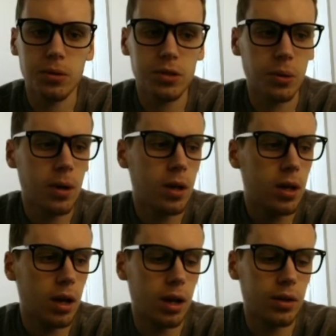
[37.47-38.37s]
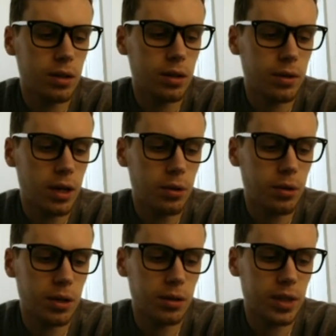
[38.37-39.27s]
So let's get right into it
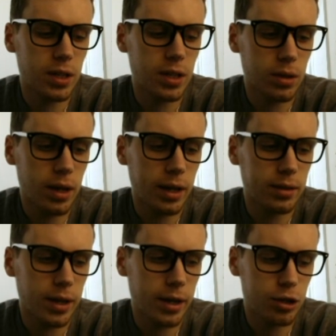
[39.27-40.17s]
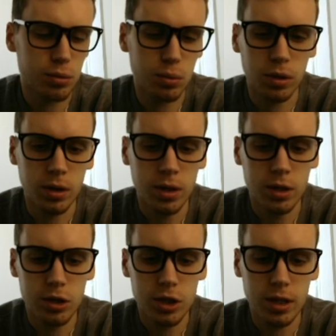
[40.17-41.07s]
here and take a look at the actual
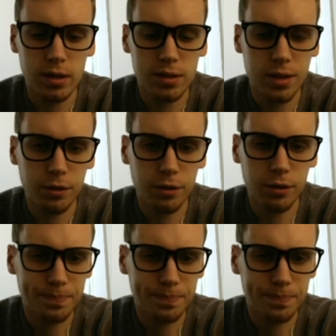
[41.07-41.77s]
sheet itself.